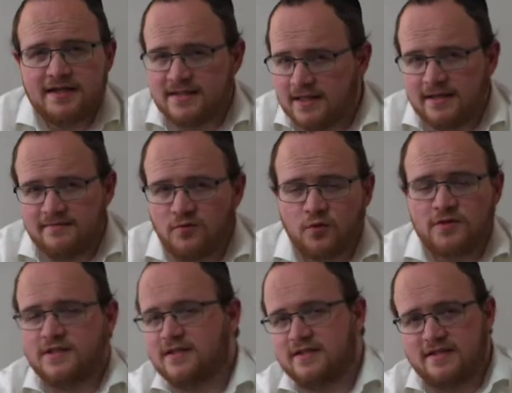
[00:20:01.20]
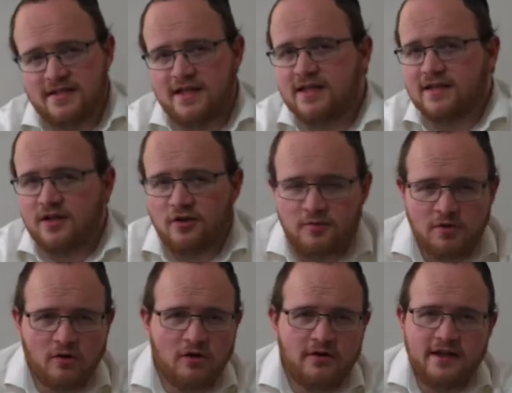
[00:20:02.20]
time for today. I hope you
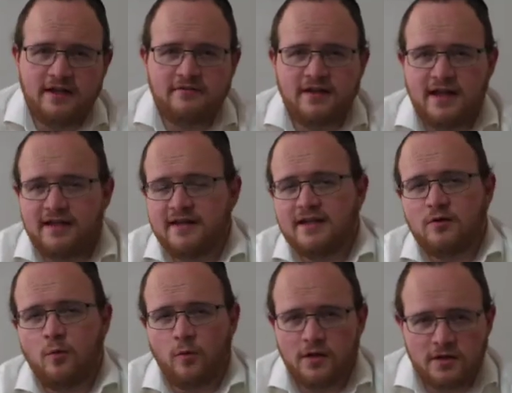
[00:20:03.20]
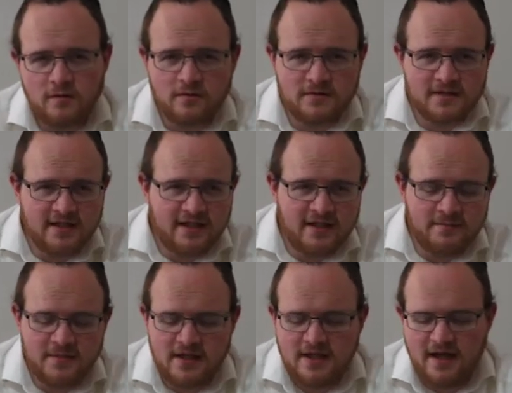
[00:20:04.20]
all have had a wonderful time.
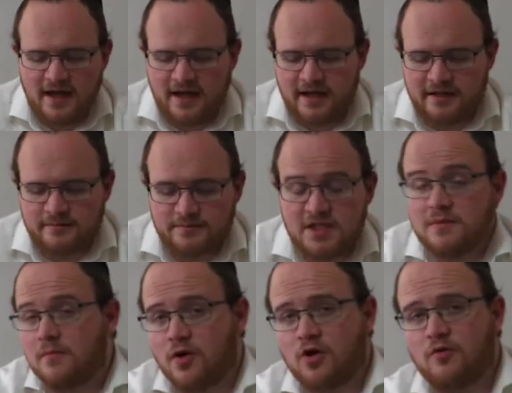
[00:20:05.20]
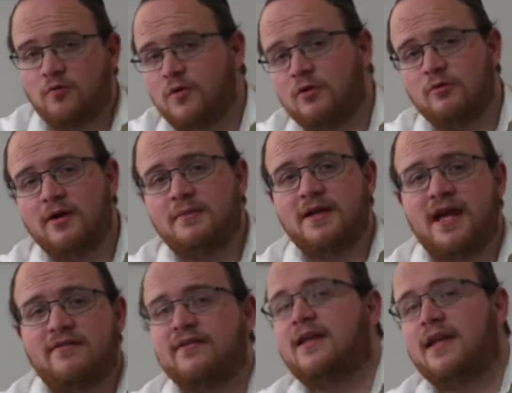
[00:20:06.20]
Tomorrow we will be
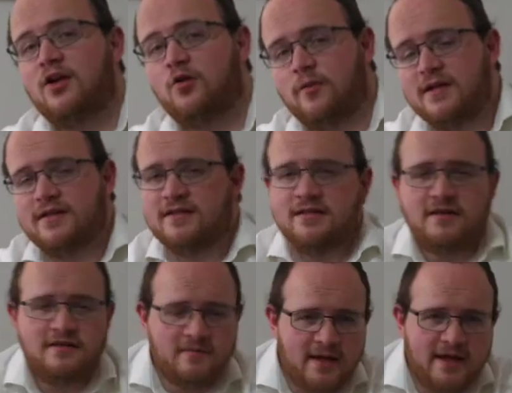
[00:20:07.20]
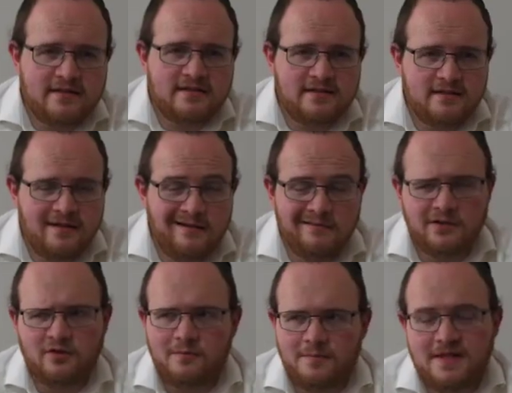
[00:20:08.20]
having a quiz on the past
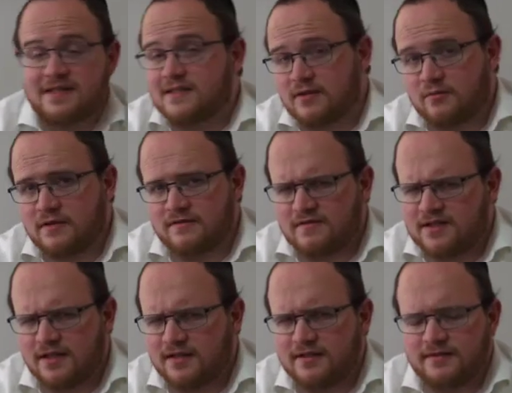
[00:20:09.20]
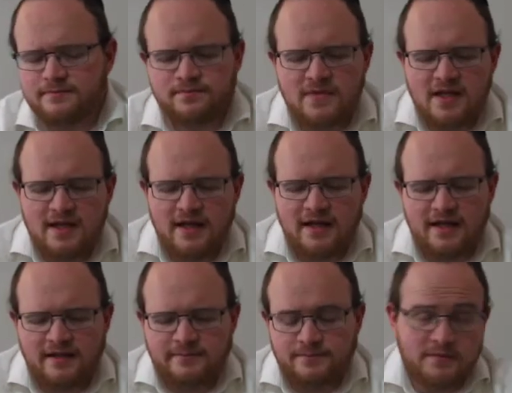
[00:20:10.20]
little bits that we've done,
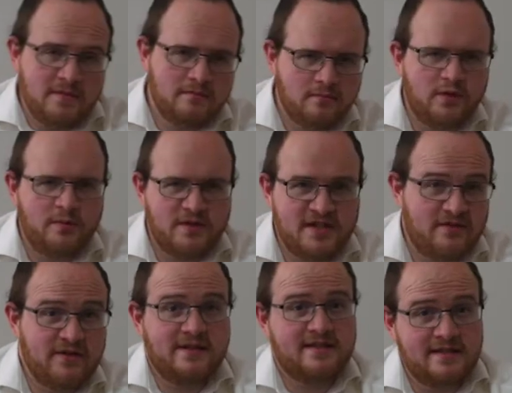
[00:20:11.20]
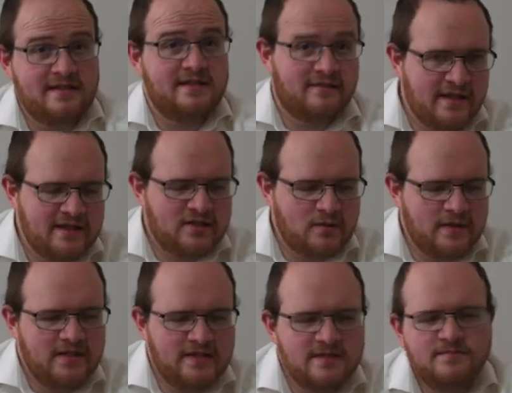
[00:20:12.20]
pretty much everything since the last
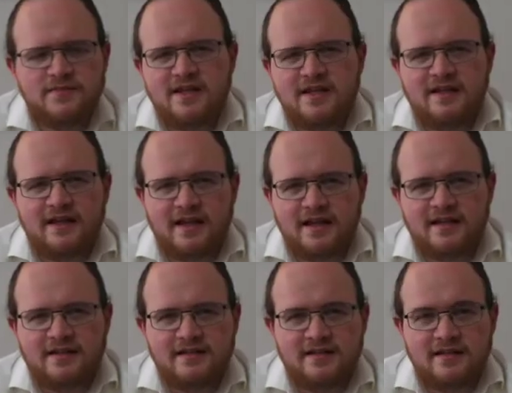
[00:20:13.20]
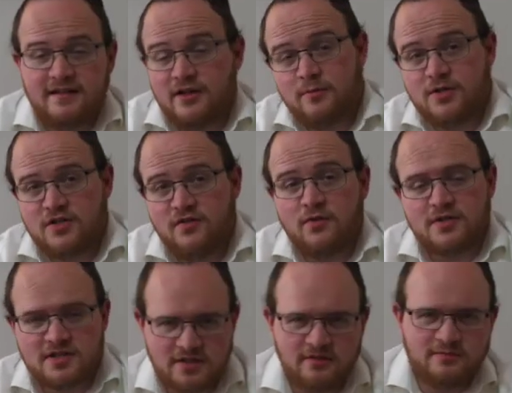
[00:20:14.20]
quiz, and that'll be Shavuot,
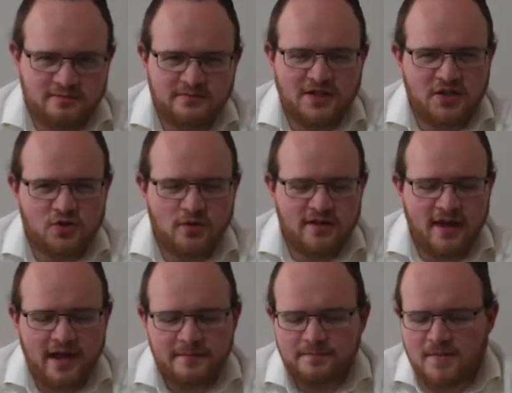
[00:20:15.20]
so enjoy that.